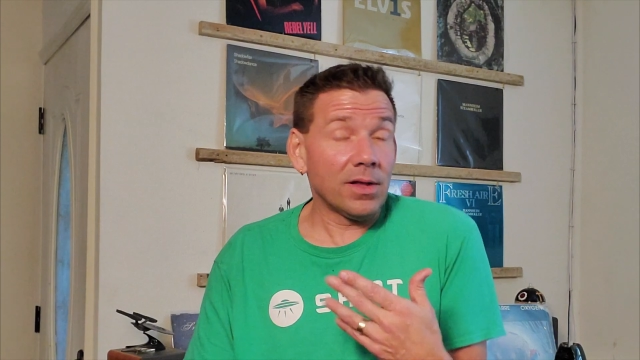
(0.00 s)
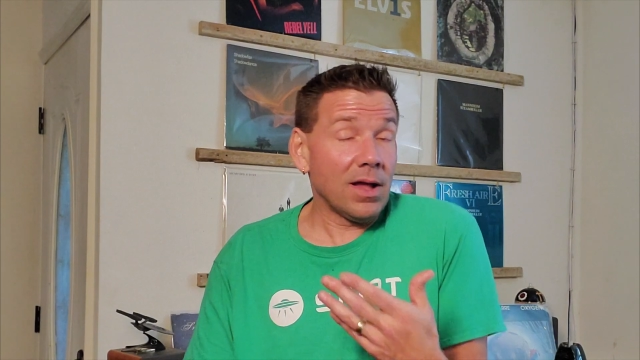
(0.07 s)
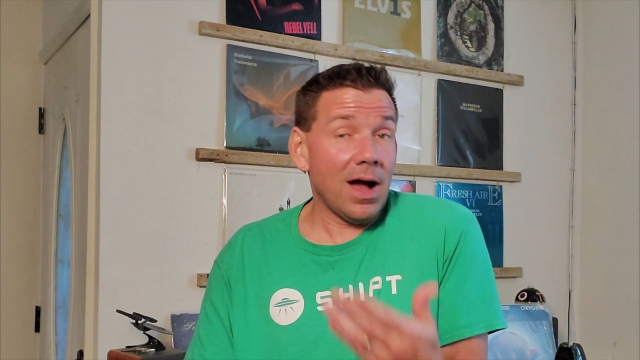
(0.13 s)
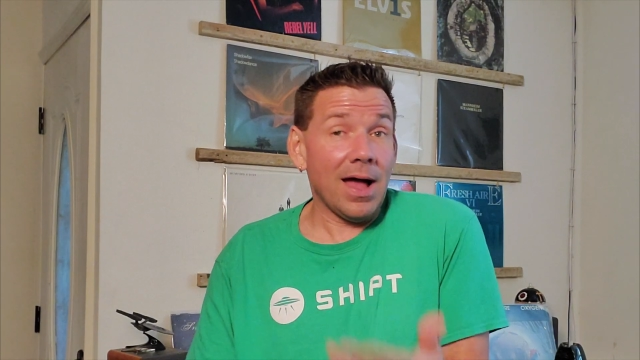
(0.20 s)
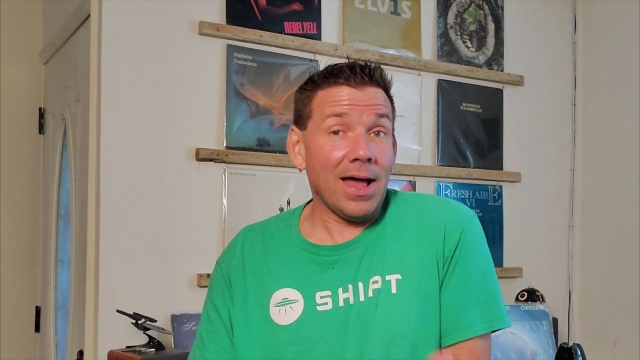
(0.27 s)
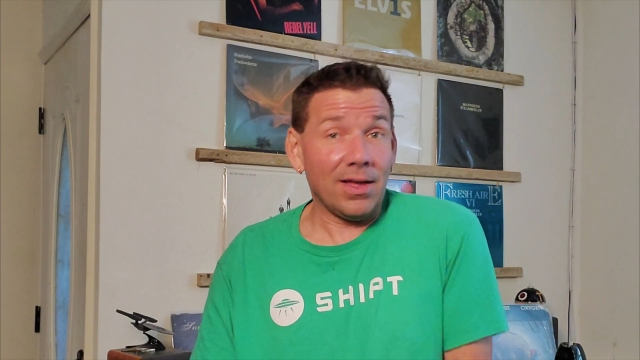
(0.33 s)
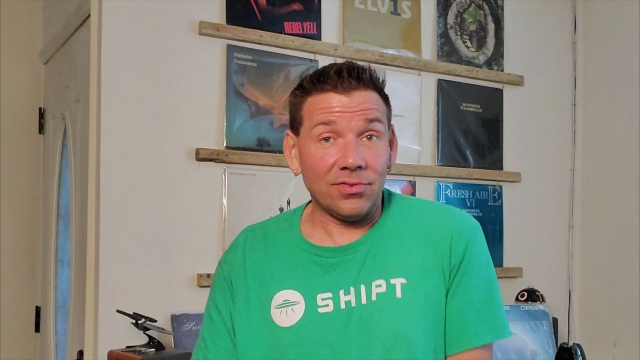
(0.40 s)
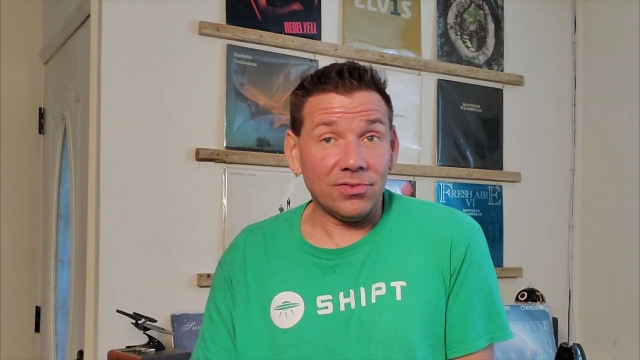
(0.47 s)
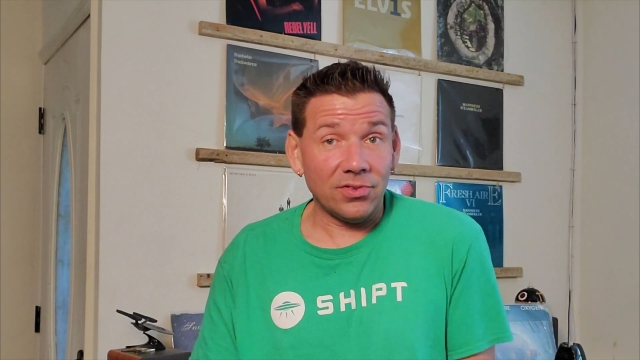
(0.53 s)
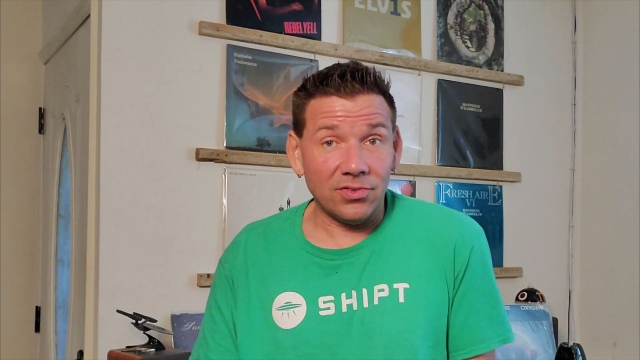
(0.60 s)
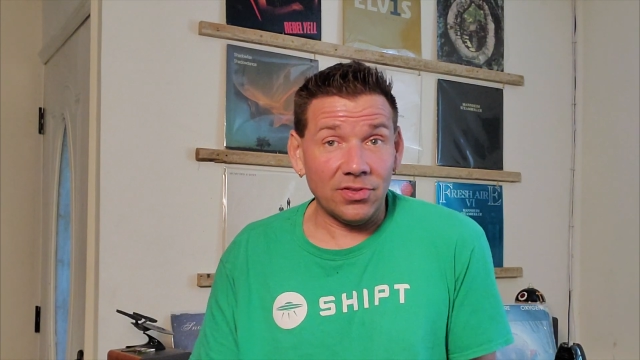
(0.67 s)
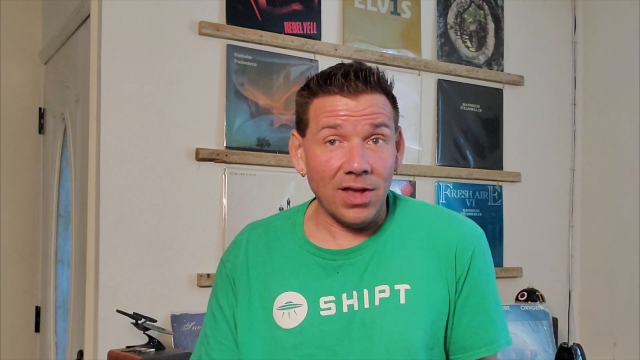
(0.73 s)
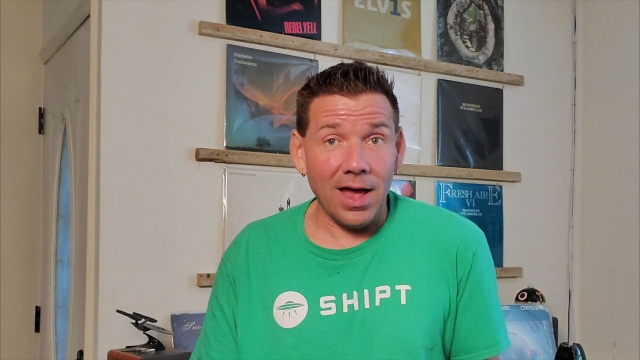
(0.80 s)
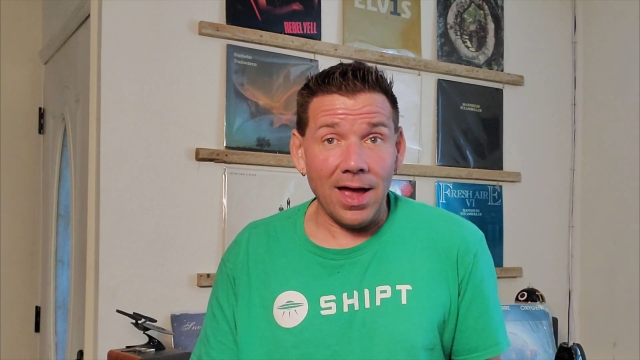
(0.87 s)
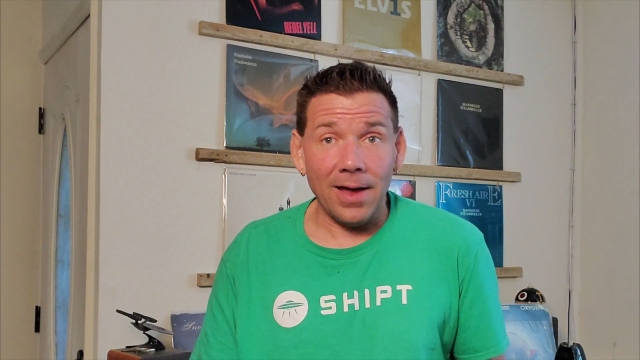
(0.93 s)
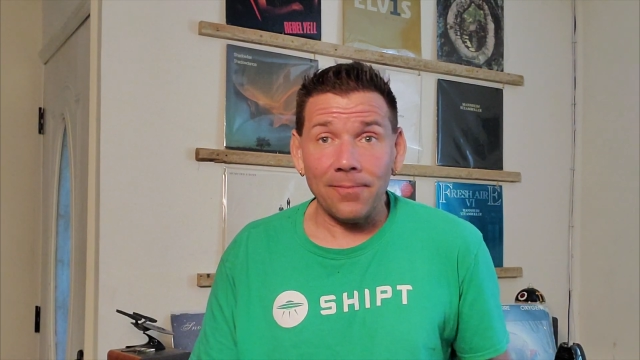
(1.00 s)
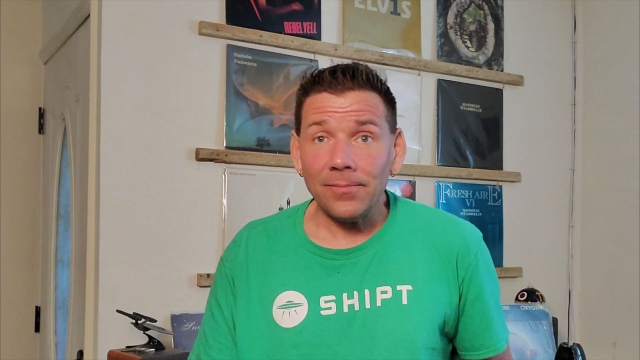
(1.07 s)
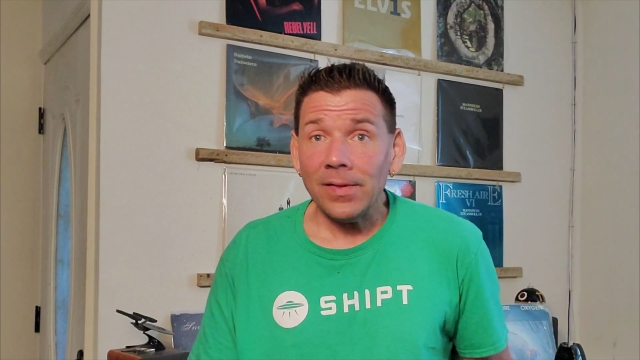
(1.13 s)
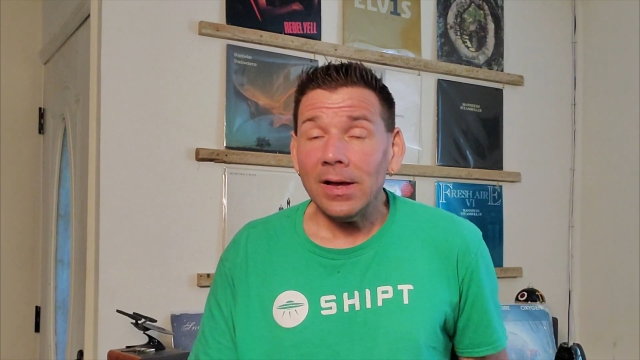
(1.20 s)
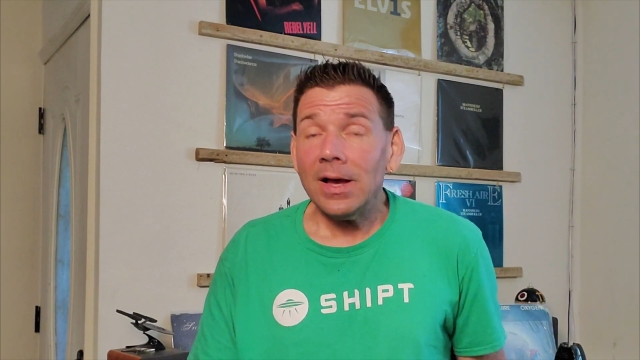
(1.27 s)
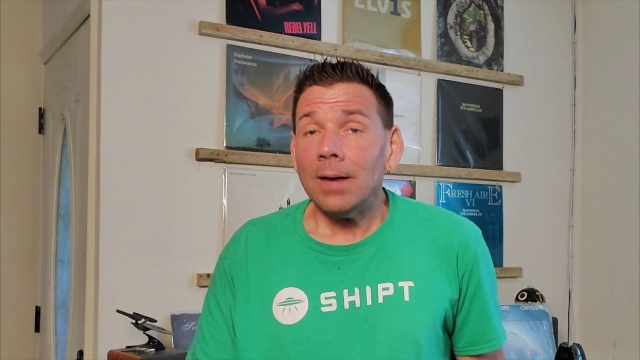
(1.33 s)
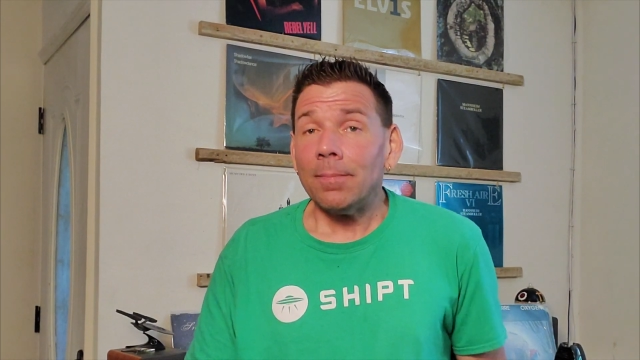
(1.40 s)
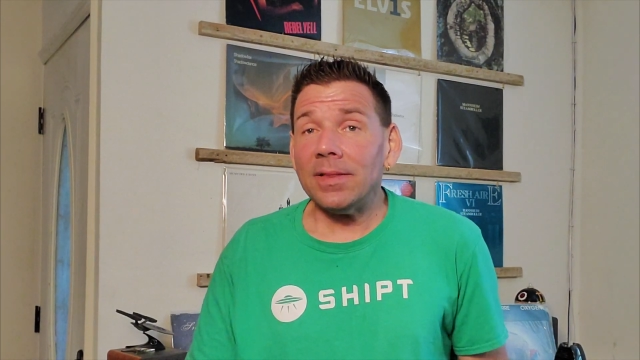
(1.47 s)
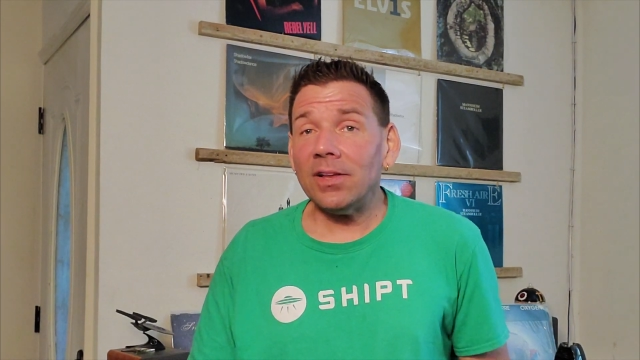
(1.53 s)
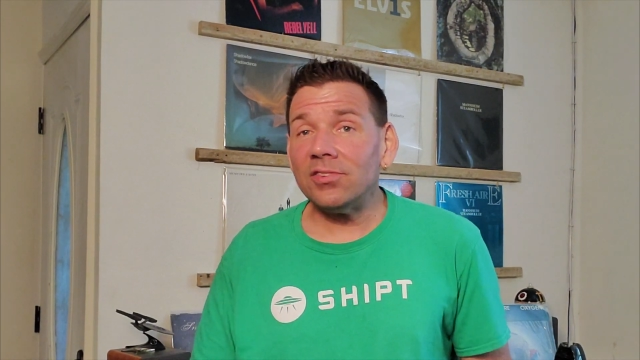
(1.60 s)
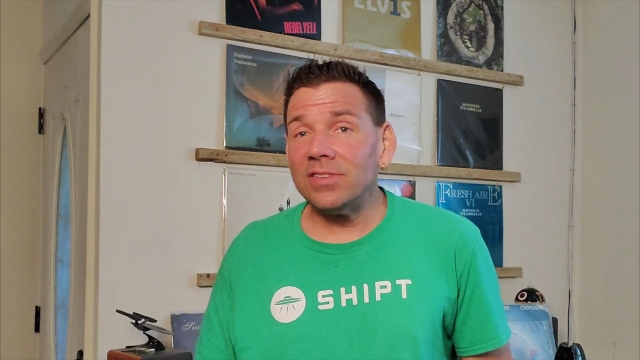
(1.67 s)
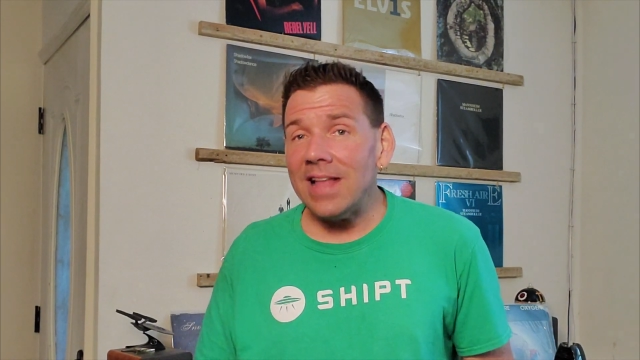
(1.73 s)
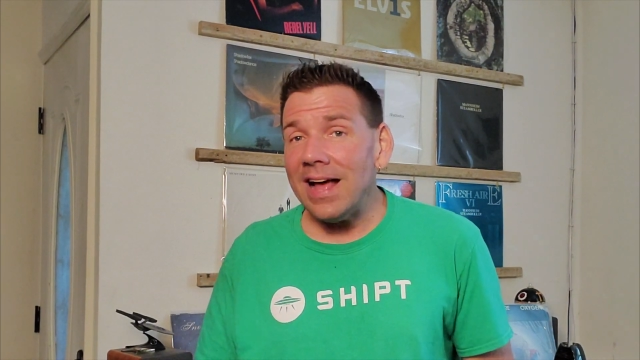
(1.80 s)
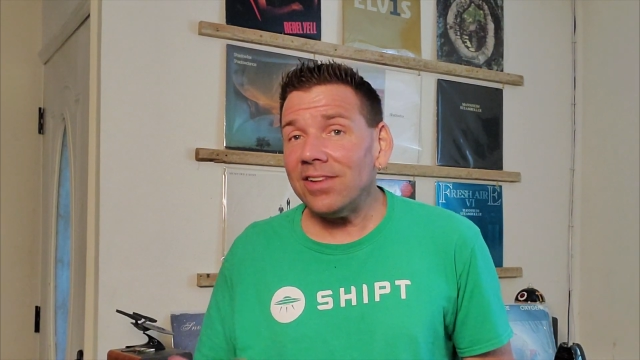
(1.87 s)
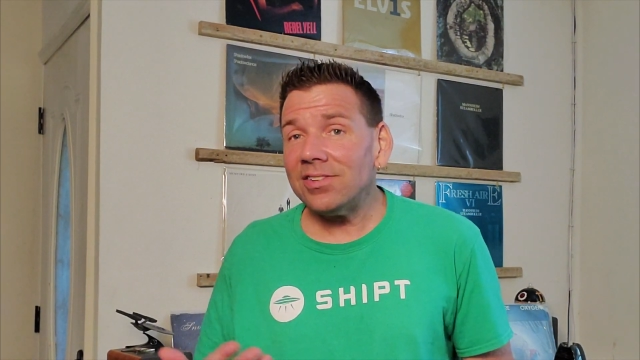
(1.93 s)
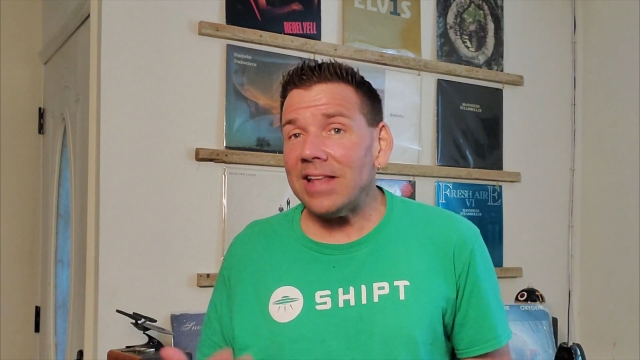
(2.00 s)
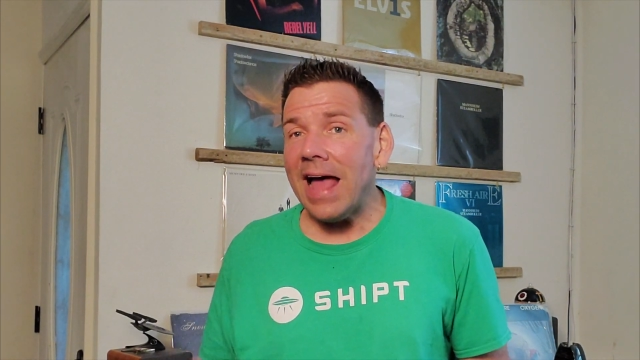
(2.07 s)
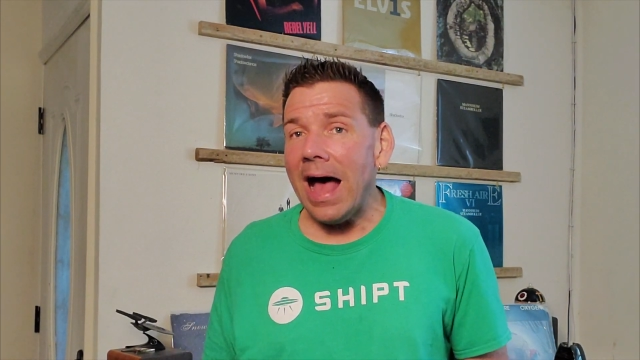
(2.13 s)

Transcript: the guy has to say. But this next